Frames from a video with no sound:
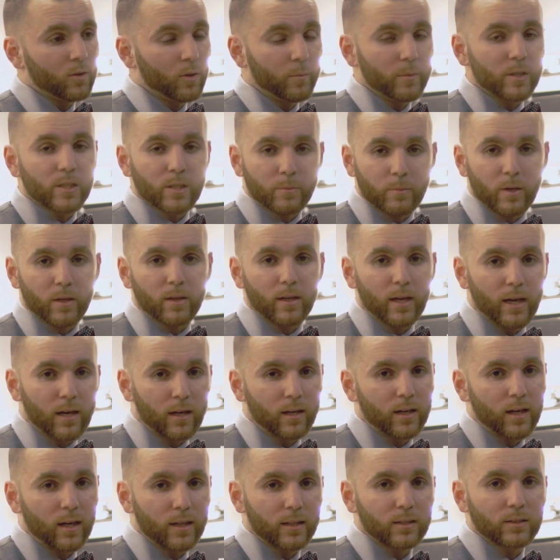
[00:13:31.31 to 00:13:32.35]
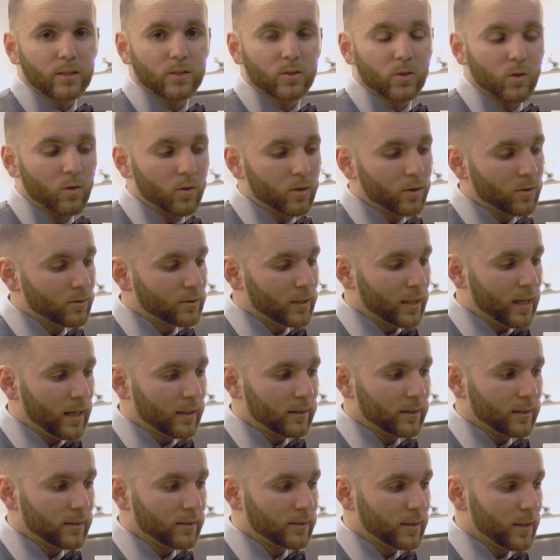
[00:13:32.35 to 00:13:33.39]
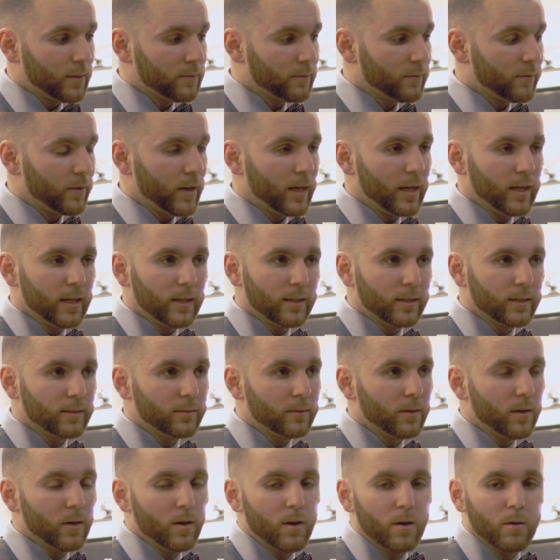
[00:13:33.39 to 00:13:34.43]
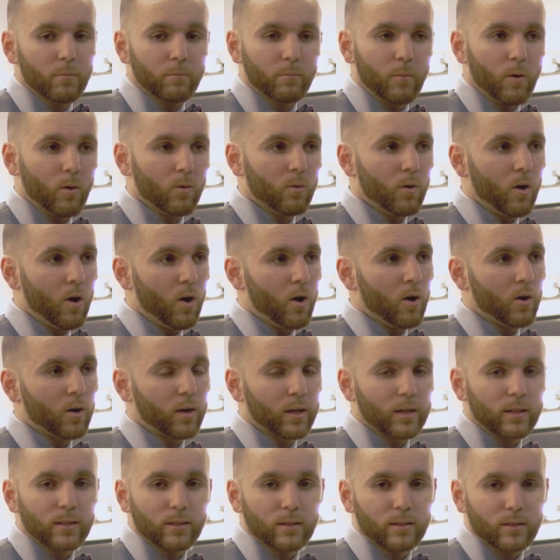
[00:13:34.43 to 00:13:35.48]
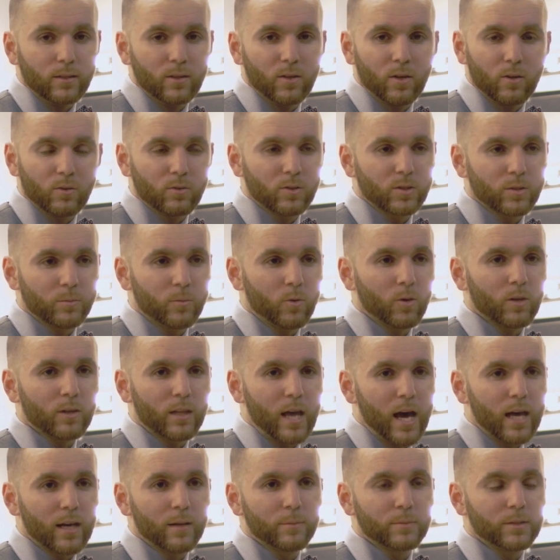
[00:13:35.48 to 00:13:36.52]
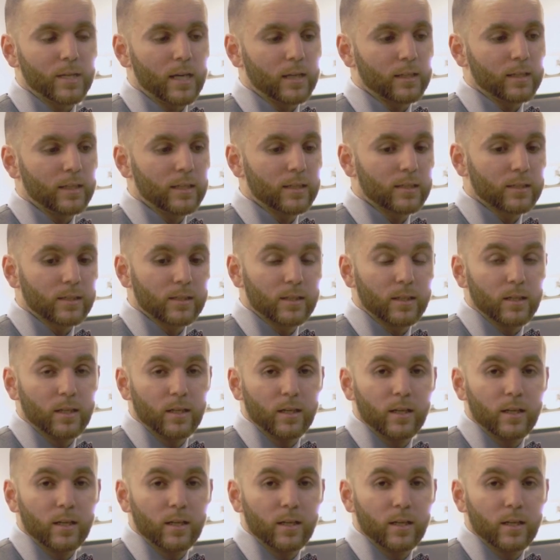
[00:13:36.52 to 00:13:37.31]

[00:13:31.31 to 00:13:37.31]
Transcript: There'll be some other hair cutting tutorials. I got the temp fade and mohawk and, you know, some more lineup techniques